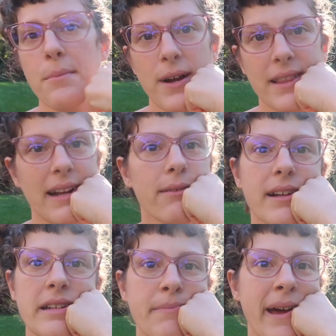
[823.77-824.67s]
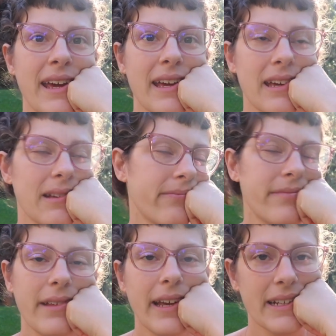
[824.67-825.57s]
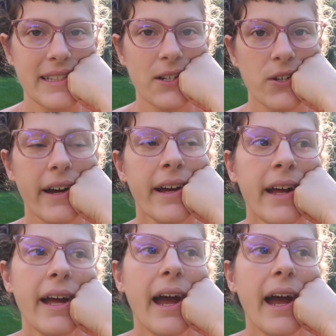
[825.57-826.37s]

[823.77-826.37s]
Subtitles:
the bread that I wanted to bake, etc.